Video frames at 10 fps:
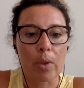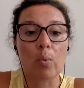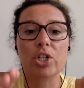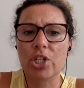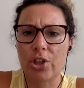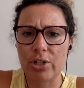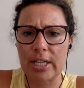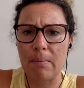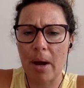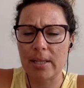which is
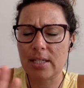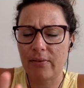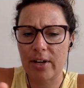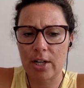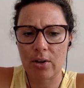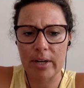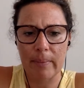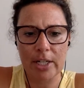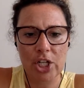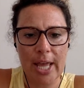13 months, if I didn't already
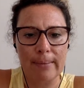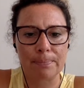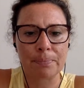mention that.